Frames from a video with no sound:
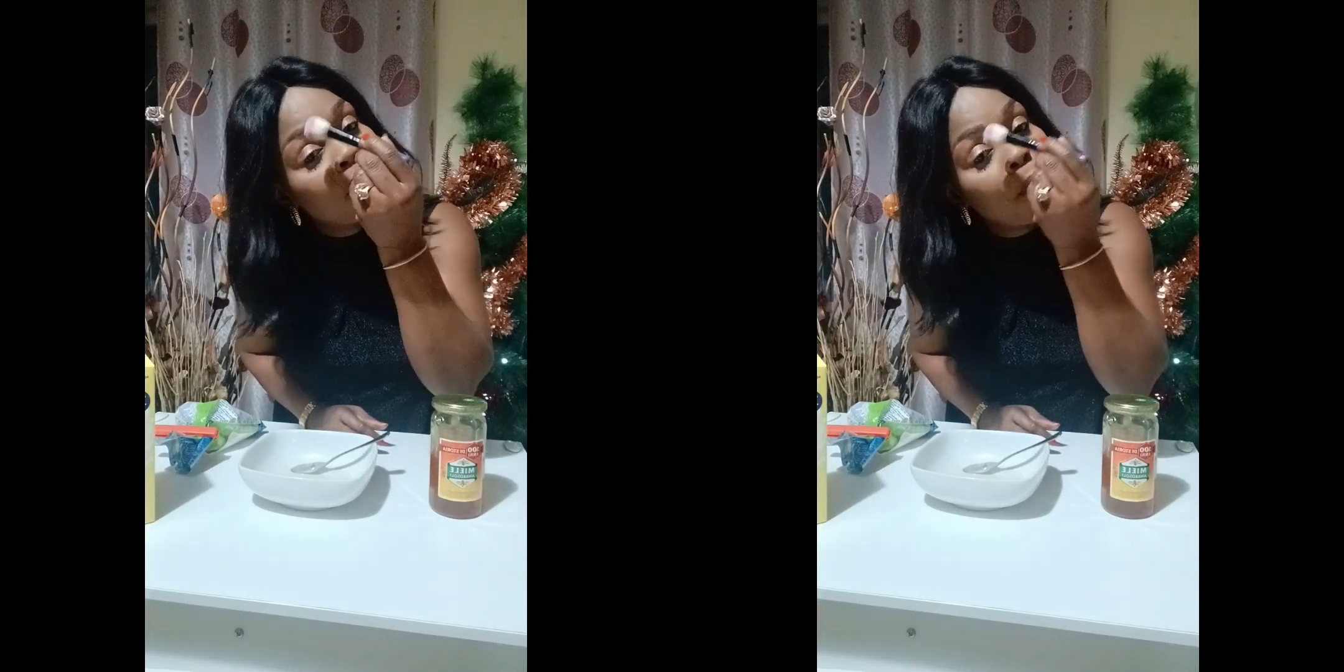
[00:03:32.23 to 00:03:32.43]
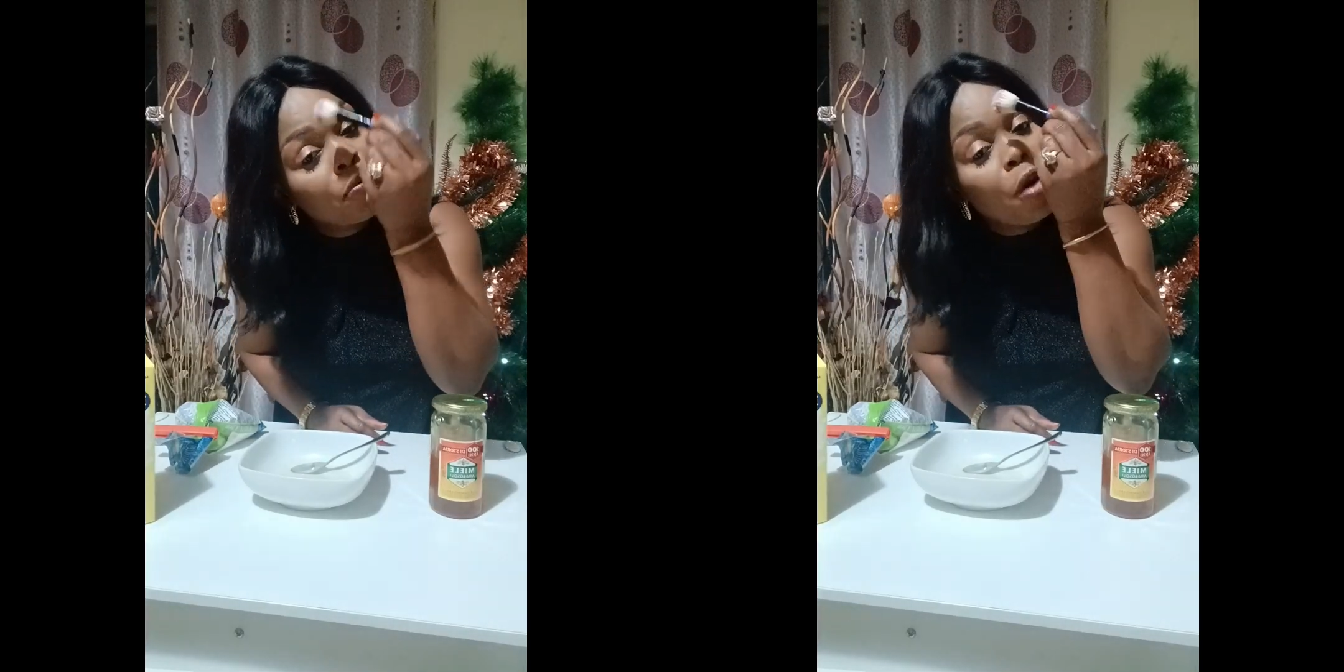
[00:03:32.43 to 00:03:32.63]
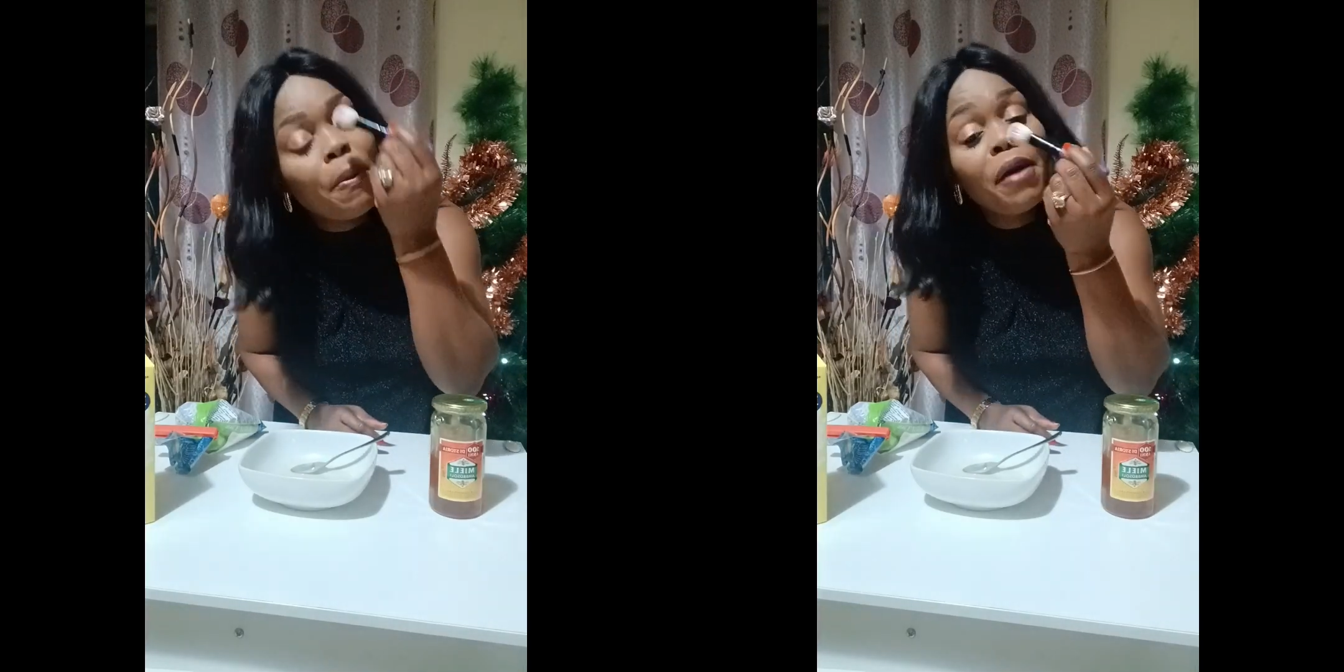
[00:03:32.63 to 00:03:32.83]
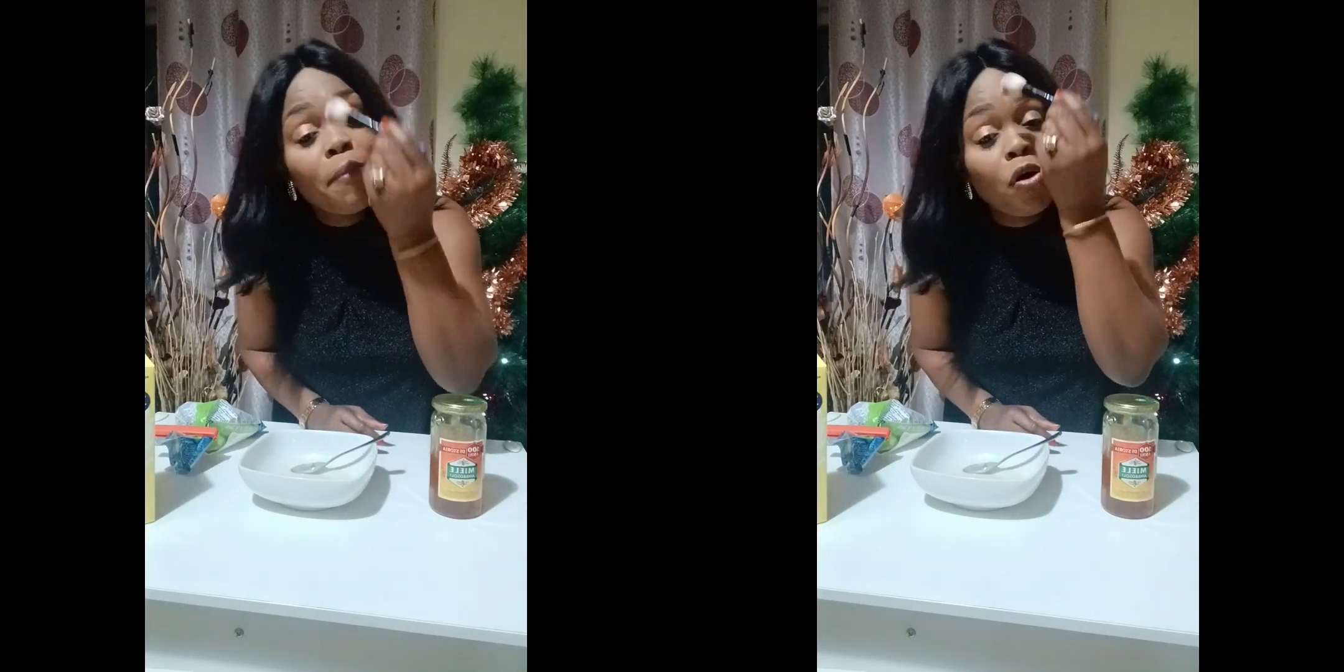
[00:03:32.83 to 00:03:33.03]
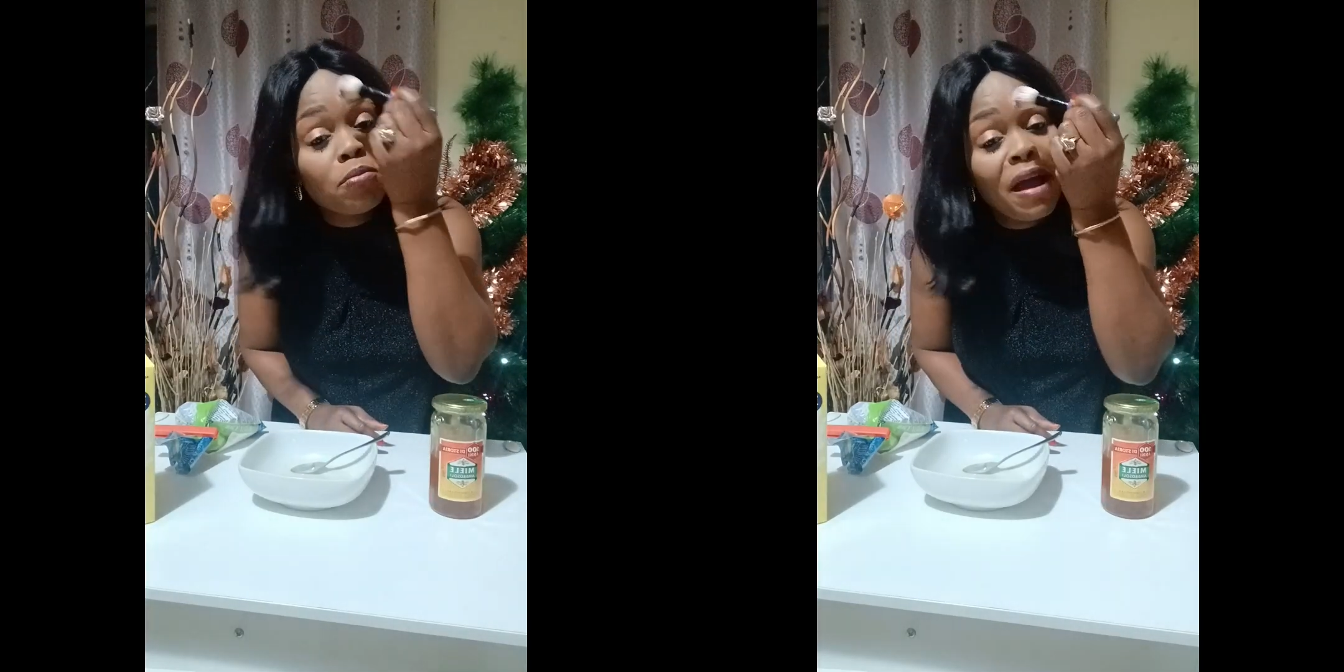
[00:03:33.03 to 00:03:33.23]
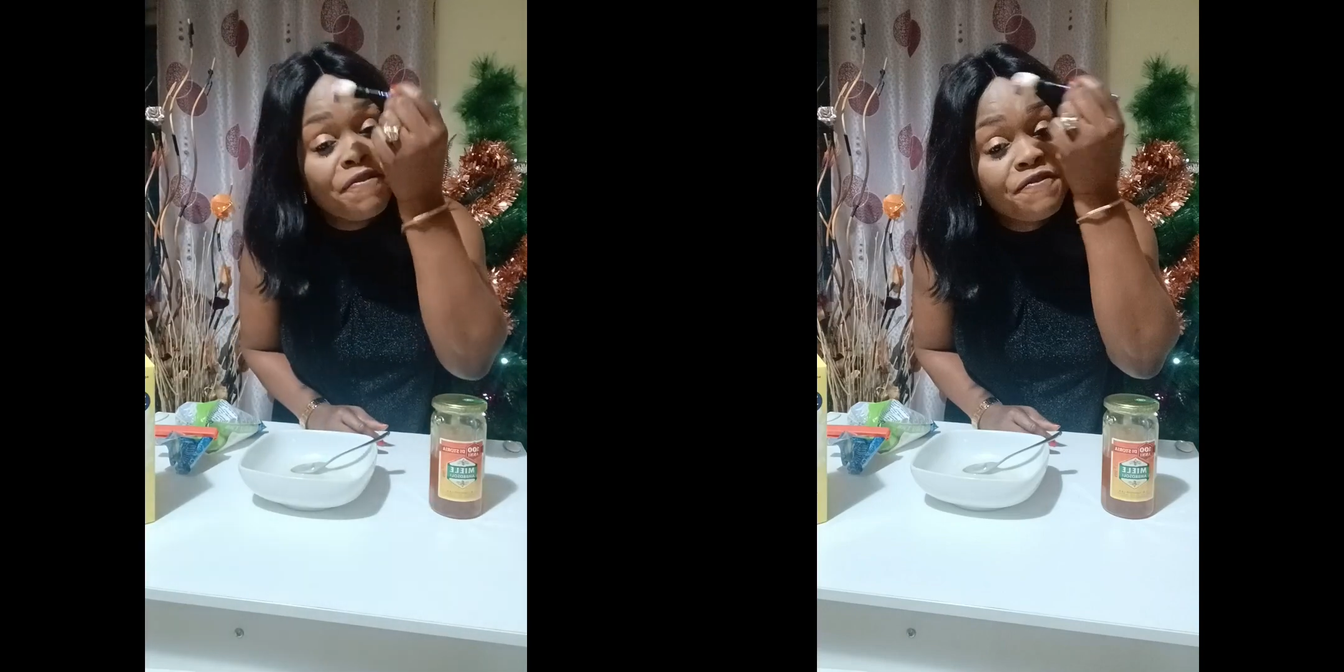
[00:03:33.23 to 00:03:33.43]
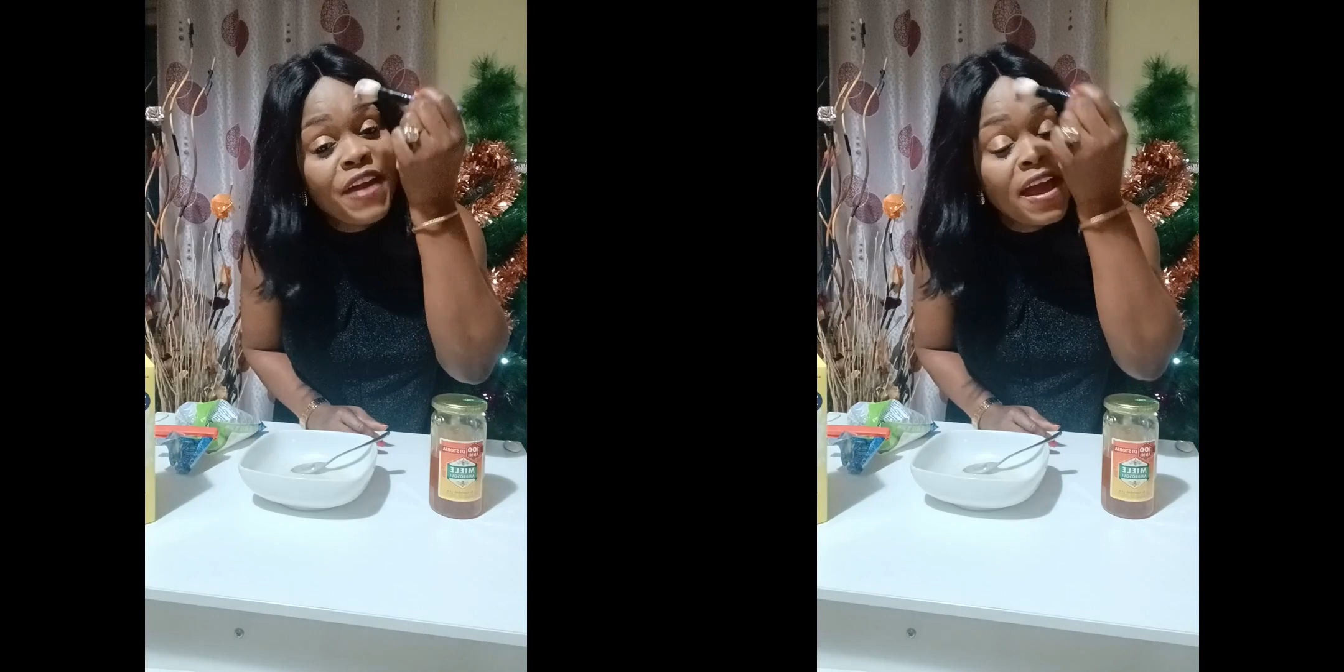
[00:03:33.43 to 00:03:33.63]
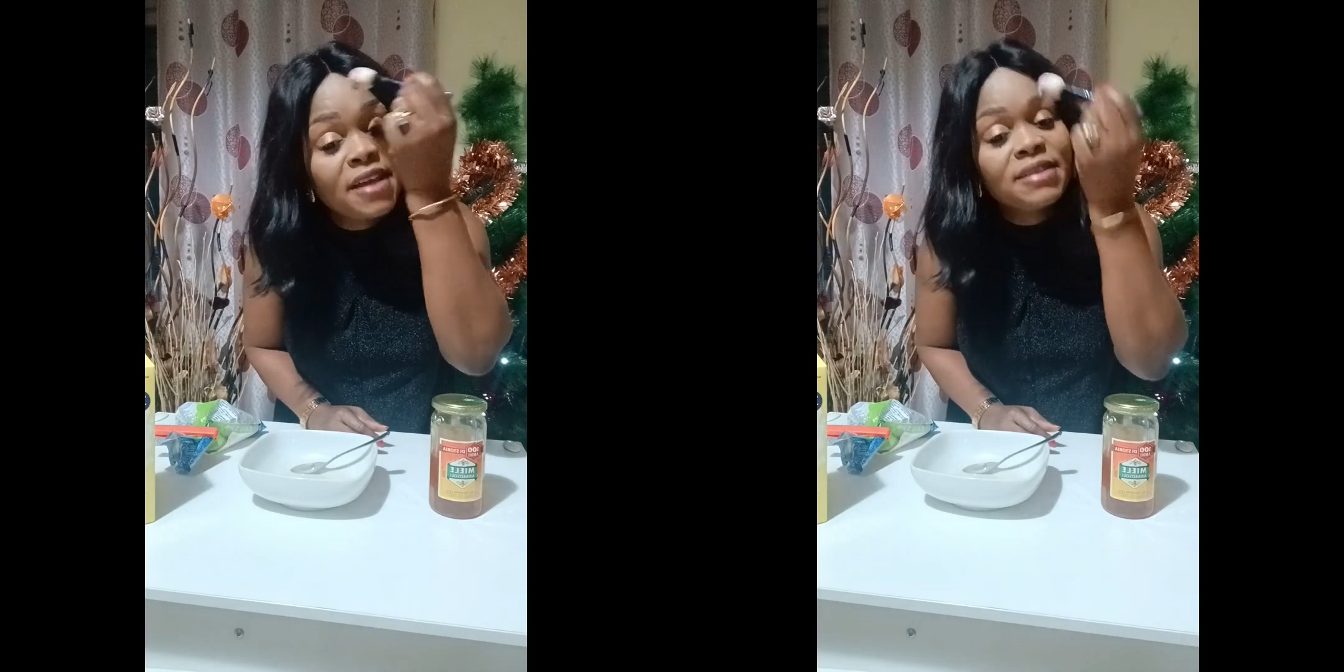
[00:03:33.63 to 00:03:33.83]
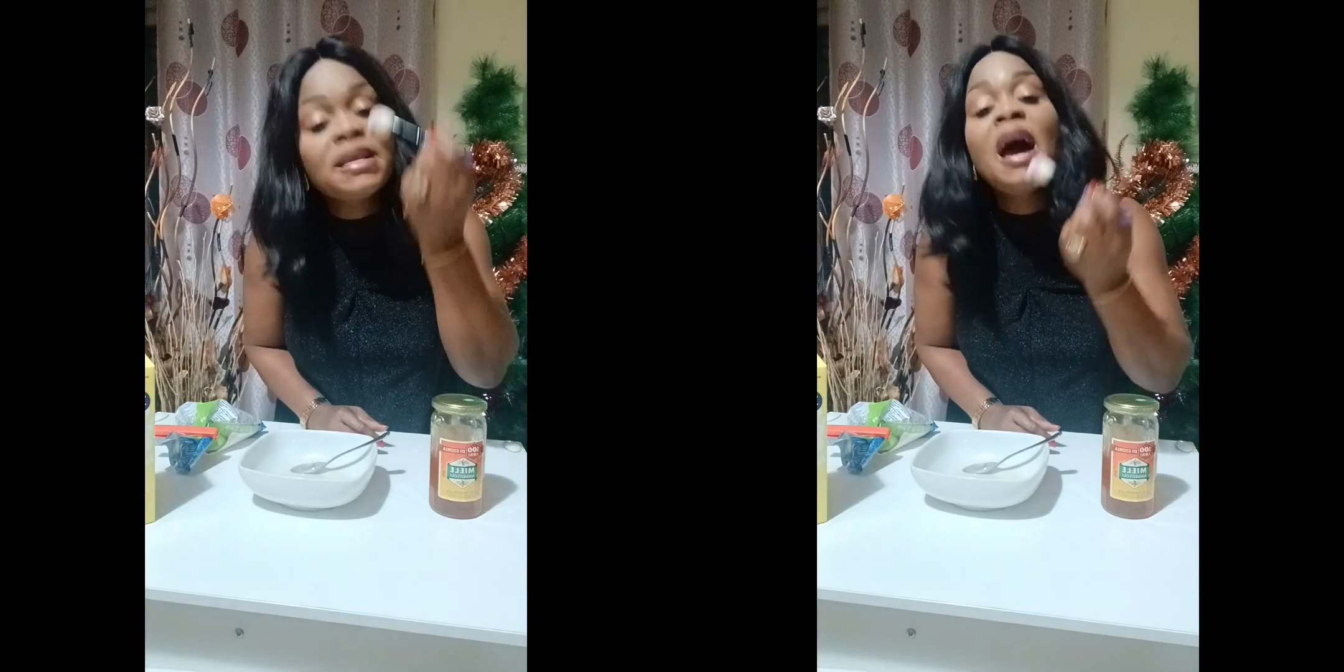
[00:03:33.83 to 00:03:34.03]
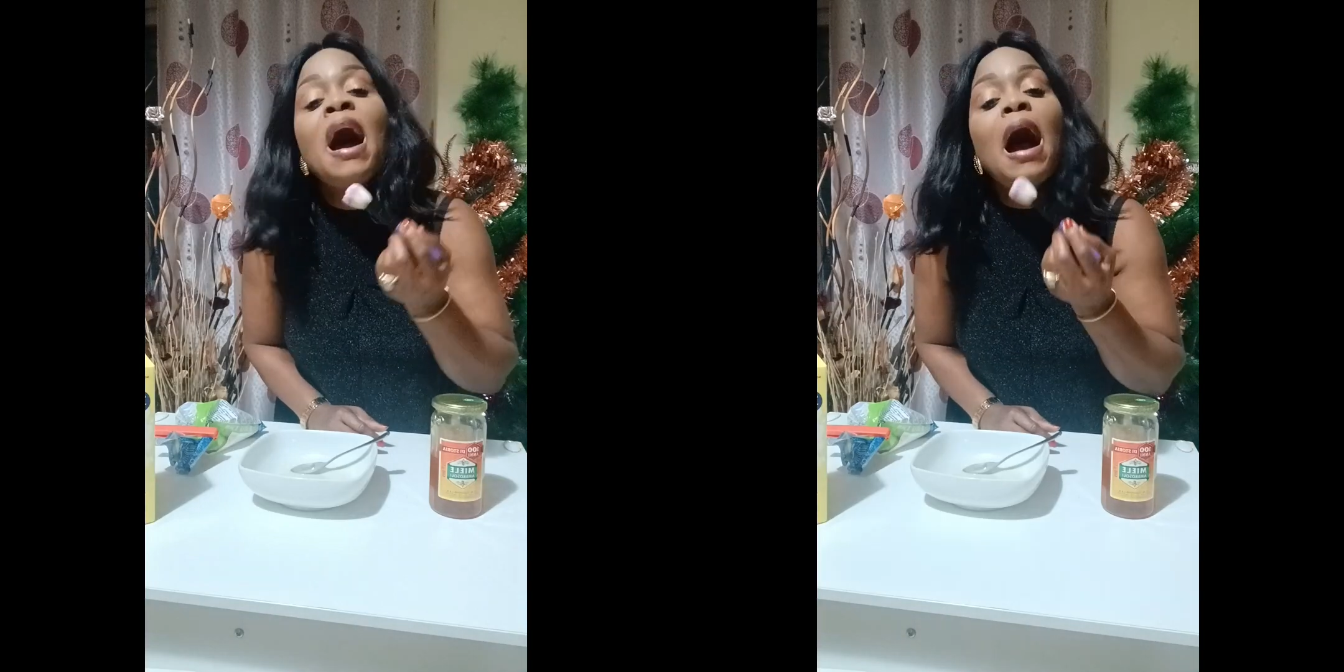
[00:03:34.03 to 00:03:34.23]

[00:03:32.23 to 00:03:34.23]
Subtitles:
You before using this,